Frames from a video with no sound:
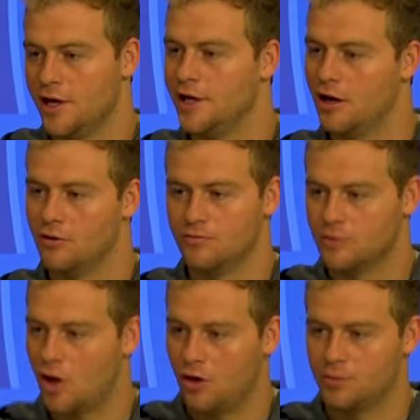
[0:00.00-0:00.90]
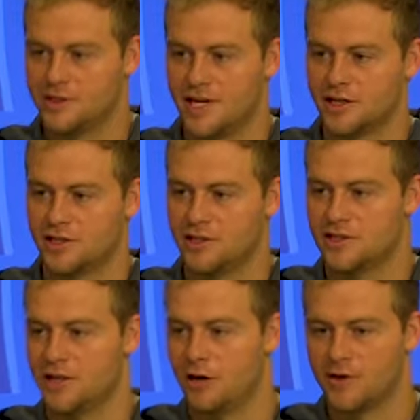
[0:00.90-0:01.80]
you know, calling
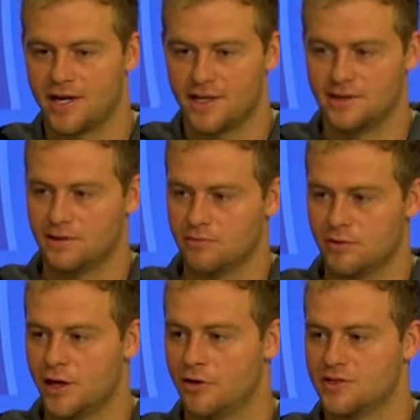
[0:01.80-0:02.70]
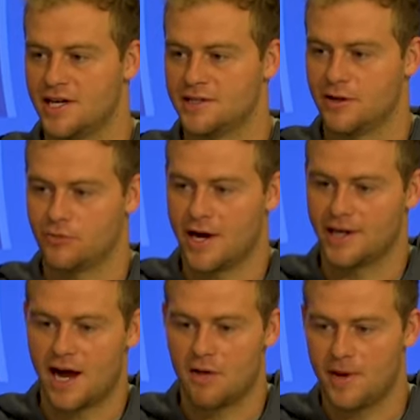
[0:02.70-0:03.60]
protections, you know, getting it, you know, sent to the right
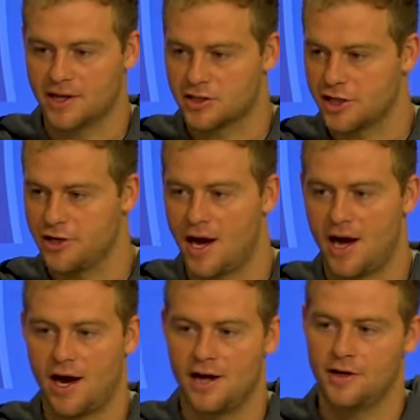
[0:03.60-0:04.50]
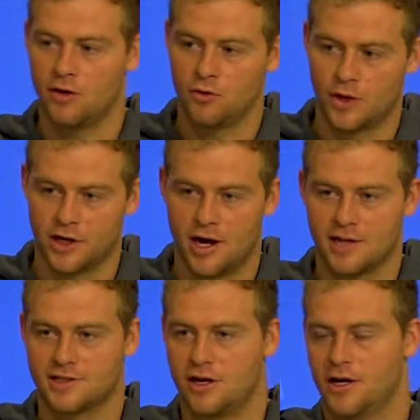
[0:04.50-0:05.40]
guy, making sure you're not hot, knowing where your
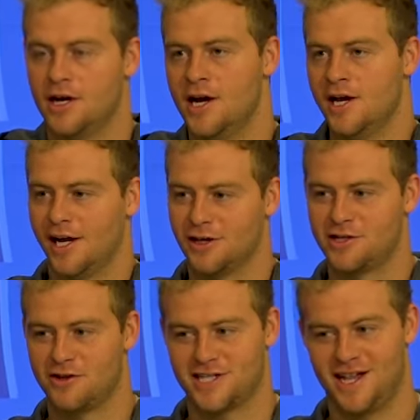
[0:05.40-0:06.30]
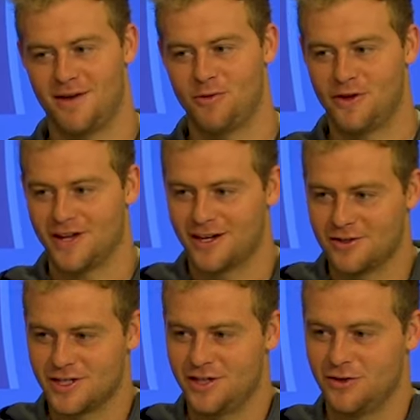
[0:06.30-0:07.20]
hots are. You know, so there's a lot more that
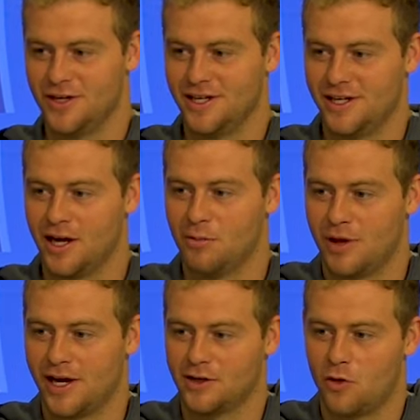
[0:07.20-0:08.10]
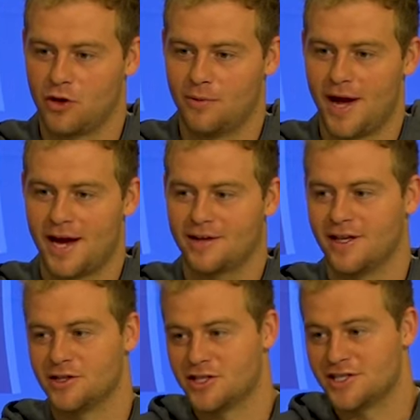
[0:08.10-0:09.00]
goes into it, you know, playing quarterback
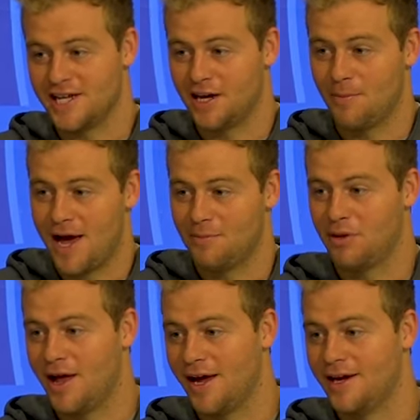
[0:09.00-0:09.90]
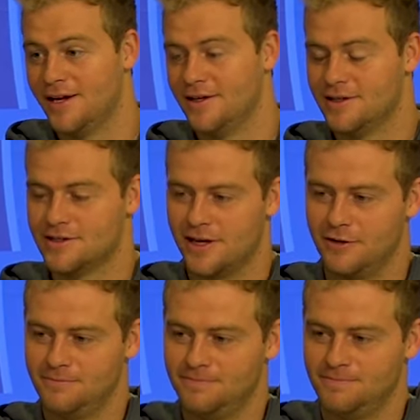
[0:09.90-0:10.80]
than just seeing a bad play. So.